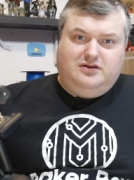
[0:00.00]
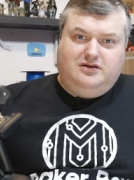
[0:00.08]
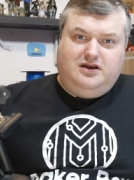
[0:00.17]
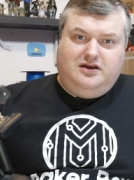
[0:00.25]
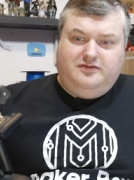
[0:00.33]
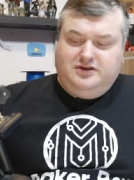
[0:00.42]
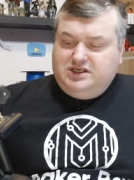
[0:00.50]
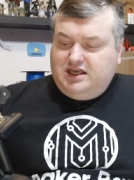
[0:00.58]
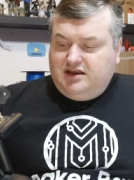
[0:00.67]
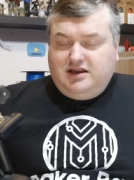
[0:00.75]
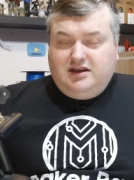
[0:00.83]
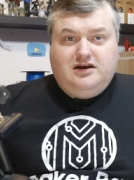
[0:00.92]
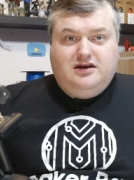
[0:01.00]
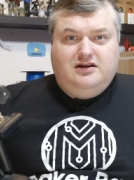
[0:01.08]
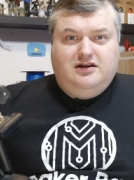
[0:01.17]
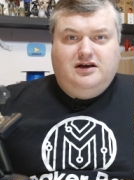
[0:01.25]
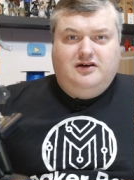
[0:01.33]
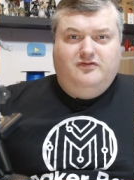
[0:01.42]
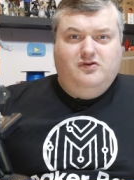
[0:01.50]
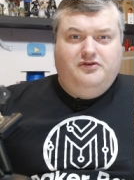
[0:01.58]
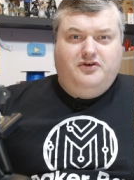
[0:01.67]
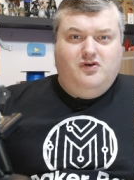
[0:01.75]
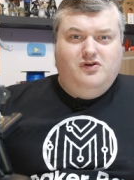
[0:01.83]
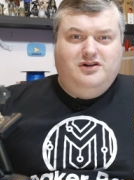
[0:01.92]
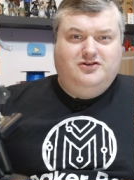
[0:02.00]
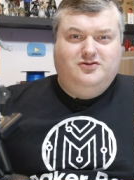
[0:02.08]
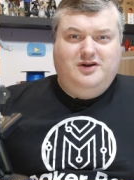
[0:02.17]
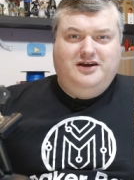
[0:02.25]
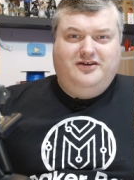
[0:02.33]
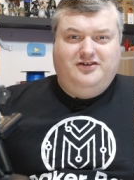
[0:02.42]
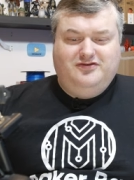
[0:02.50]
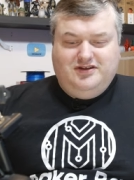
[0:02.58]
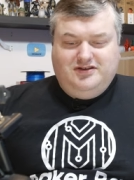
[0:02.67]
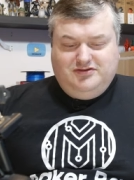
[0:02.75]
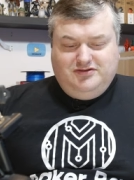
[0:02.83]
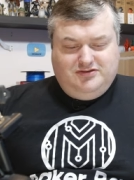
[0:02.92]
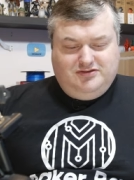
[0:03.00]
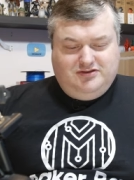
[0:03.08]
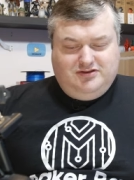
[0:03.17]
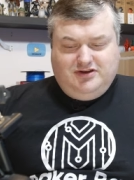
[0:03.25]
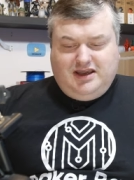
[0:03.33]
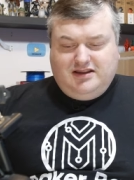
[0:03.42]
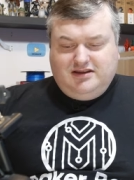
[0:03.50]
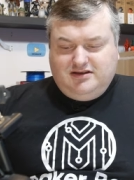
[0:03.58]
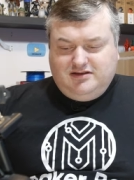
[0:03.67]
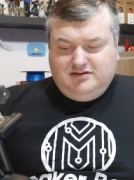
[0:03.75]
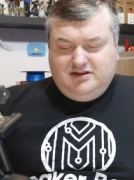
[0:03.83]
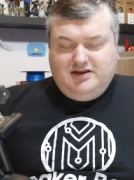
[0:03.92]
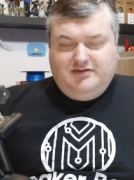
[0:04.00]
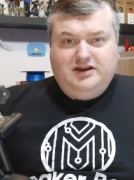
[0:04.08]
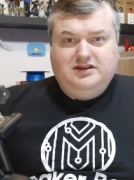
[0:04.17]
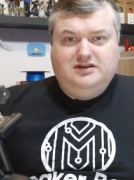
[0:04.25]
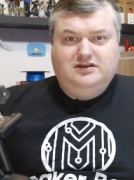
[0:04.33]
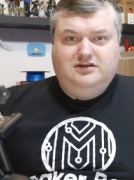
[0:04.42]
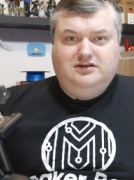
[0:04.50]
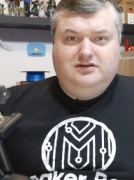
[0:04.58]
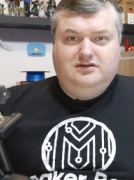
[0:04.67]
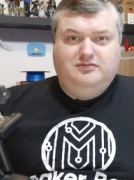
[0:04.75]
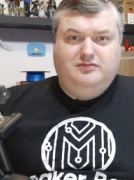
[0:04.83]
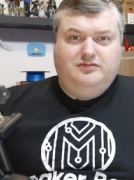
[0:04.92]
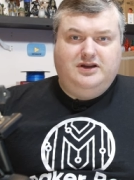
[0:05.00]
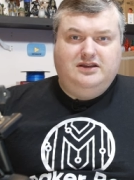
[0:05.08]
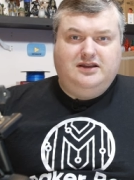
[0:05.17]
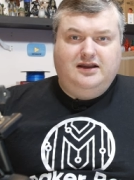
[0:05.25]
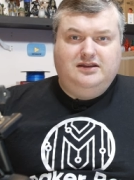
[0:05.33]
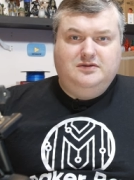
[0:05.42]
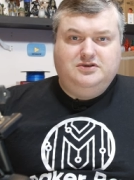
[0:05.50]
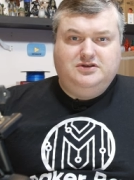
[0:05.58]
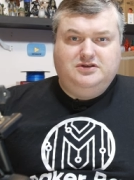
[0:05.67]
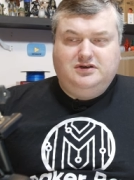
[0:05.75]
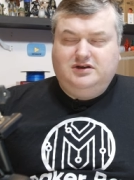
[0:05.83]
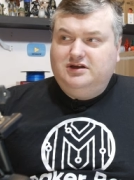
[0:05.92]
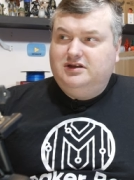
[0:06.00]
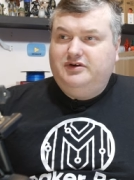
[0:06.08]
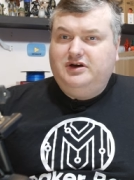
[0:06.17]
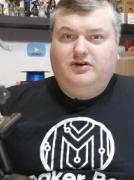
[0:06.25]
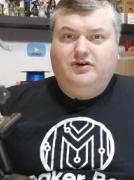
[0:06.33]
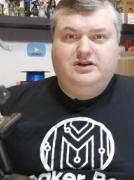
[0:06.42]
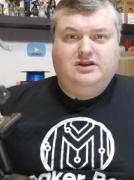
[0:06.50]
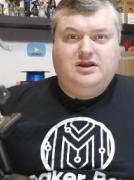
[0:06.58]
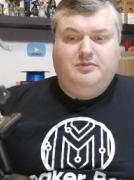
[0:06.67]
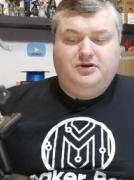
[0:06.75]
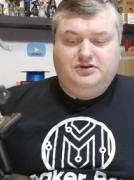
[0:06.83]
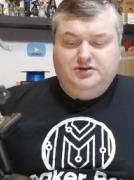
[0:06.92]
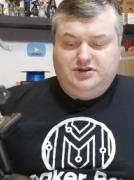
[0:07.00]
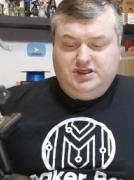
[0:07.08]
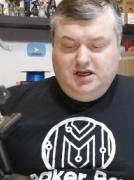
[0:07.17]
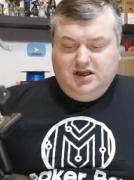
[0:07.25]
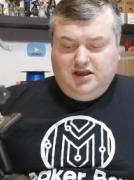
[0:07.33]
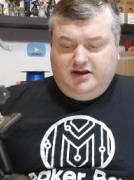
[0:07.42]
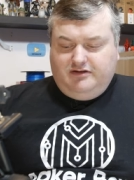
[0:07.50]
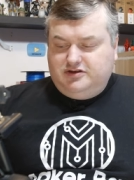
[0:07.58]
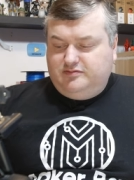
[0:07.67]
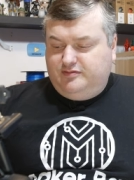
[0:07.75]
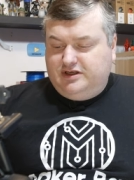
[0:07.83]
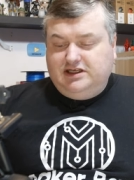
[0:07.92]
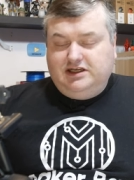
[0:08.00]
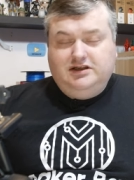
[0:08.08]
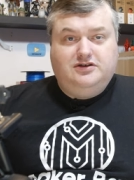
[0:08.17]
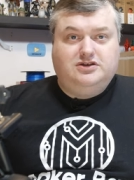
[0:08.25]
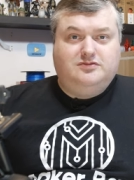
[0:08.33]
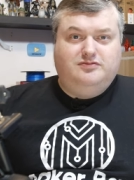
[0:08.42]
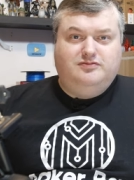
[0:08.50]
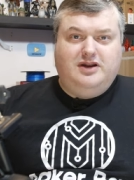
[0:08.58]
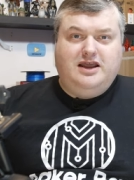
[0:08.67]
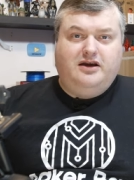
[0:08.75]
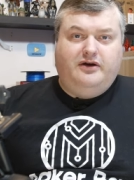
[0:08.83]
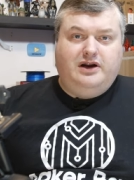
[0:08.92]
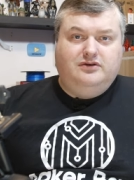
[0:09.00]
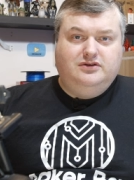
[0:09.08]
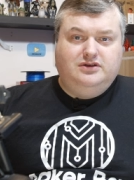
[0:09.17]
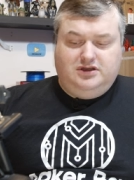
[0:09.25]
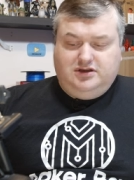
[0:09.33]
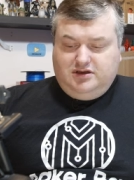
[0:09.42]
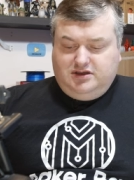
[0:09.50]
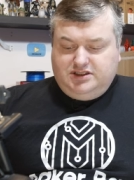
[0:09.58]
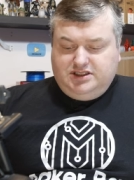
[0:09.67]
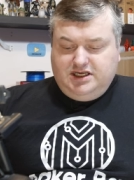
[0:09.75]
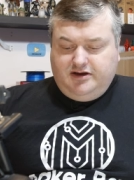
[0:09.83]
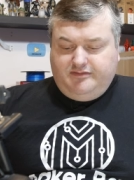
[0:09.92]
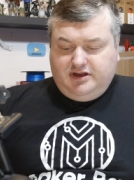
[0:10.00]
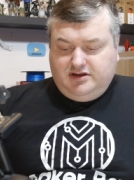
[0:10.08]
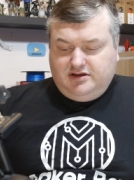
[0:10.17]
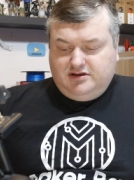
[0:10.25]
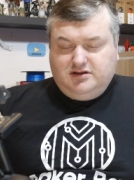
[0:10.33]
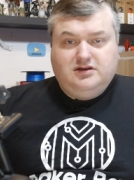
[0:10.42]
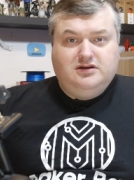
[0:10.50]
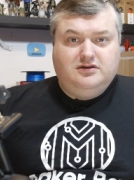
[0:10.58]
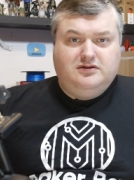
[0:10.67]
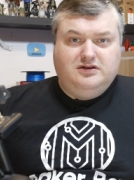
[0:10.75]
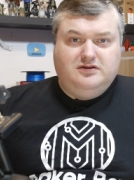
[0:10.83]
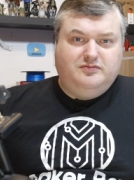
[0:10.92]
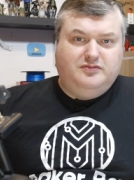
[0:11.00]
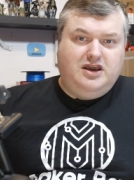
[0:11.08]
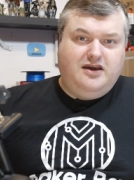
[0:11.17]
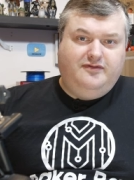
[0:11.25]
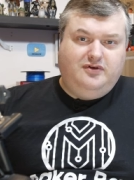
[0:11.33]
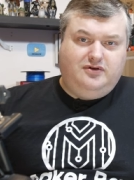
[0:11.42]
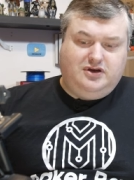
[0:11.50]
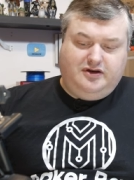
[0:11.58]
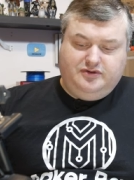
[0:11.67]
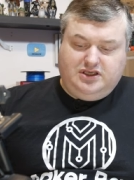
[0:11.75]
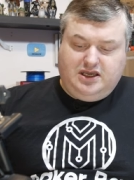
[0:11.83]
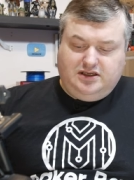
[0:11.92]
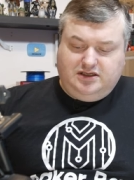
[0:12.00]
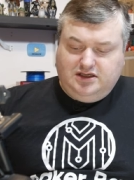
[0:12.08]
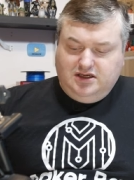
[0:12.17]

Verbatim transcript: I wish I had a like a full roll to play around with to to get different uh, print items and record the temperatures. I was basically just playing around and, and seeing what uh, behavior I would get,